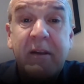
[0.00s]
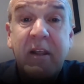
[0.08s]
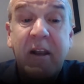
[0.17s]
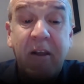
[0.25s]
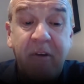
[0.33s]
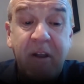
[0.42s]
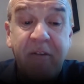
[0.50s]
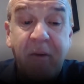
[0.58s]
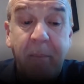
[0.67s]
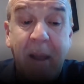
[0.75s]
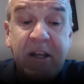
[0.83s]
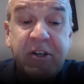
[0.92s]
delivering for
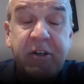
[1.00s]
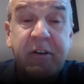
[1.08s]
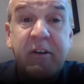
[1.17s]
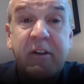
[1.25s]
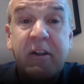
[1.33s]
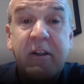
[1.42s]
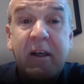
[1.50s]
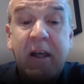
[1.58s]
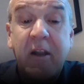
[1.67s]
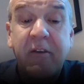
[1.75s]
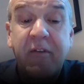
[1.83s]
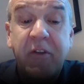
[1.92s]
patients
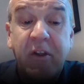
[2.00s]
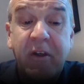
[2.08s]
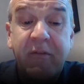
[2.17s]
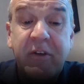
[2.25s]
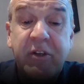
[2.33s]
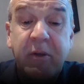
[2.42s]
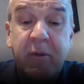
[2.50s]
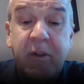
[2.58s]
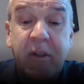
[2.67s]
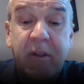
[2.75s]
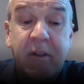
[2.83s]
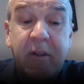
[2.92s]
and for service
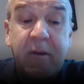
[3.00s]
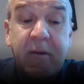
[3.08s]
users.